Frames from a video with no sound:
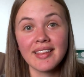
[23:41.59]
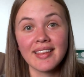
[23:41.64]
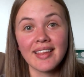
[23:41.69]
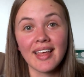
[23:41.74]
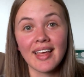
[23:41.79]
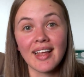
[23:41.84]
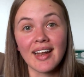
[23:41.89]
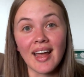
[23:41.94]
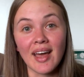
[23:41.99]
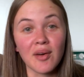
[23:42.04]

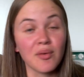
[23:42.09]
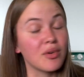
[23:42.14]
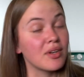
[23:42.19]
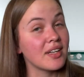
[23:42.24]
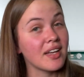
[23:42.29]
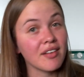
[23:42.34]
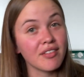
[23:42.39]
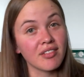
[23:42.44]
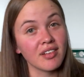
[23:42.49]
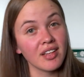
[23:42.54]
then I would
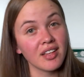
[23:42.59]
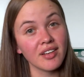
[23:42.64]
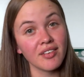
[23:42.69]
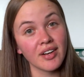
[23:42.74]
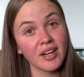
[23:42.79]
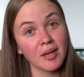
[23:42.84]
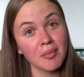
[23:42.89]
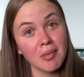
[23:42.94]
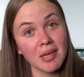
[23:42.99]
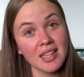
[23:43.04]
definitely
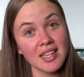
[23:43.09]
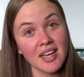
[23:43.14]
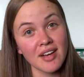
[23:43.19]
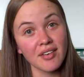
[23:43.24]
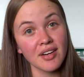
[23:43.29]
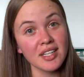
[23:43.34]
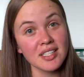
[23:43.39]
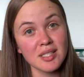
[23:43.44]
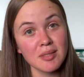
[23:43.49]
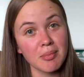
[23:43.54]
recommend that
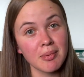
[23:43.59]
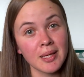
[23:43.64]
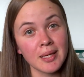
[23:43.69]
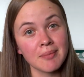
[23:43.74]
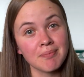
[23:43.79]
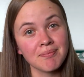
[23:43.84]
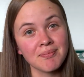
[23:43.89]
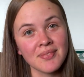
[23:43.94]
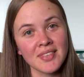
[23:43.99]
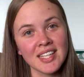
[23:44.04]
recipe.